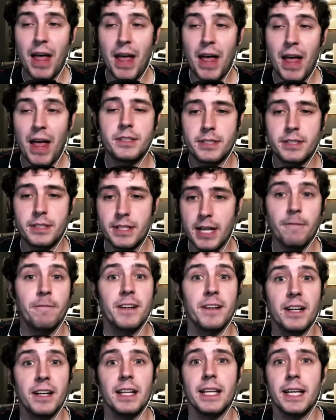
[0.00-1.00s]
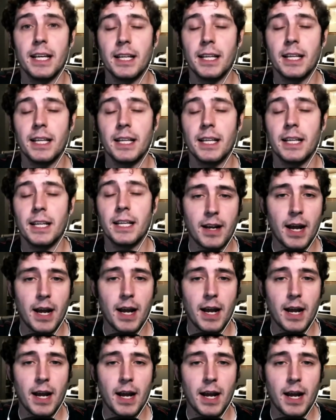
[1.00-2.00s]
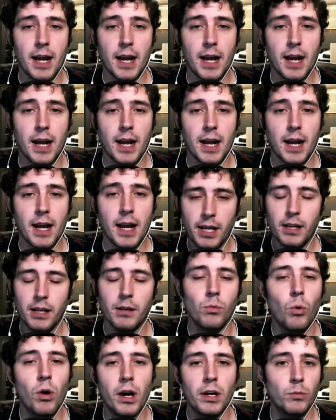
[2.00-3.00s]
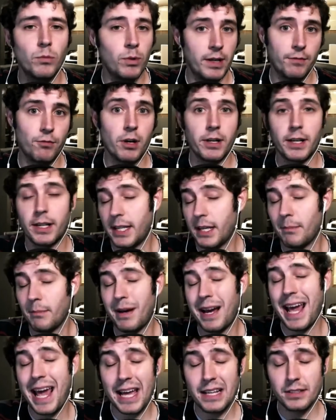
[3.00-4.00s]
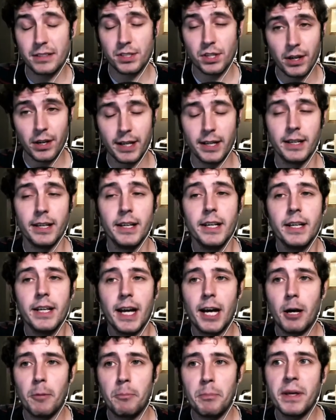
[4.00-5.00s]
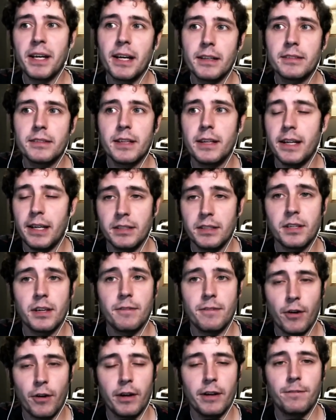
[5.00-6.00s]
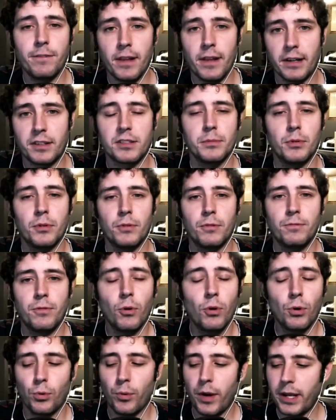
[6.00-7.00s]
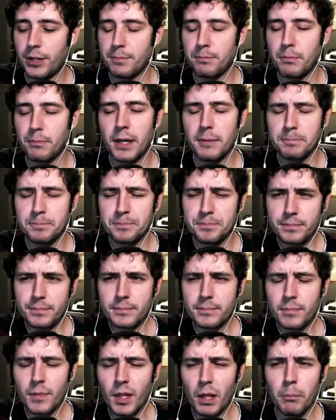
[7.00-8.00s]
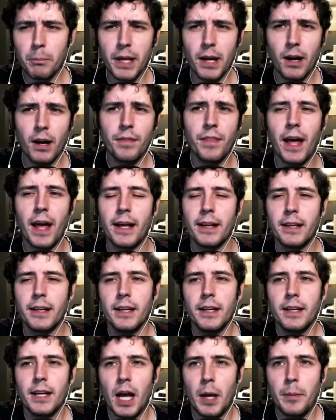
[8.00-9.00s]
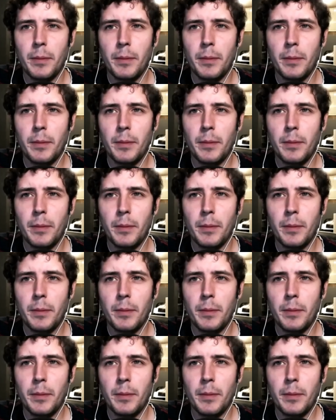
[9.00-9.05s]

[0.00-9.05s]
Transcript: um, that is definitely a lens that I'm going to be getting day one whenever I can get my hands on it uh, because it is a very flexible focal range. But beyond that